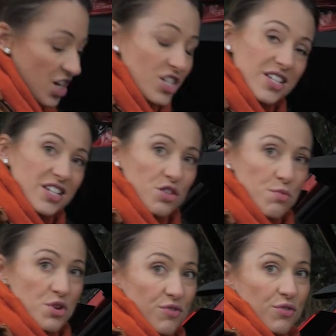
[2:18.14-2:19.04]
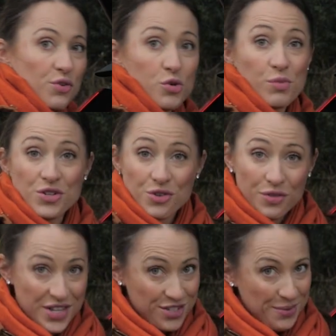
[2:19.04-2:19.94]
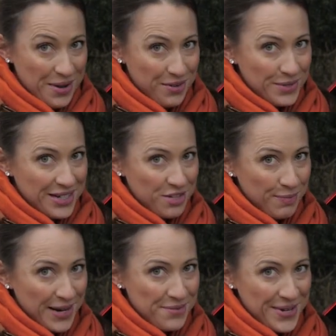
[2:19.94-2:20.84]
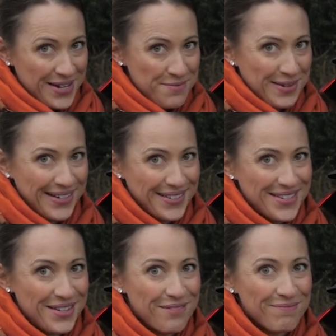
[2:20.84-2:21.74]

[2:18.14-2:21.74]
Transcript: underneath the boot floor, but not this one, and we'll explain why in a minute.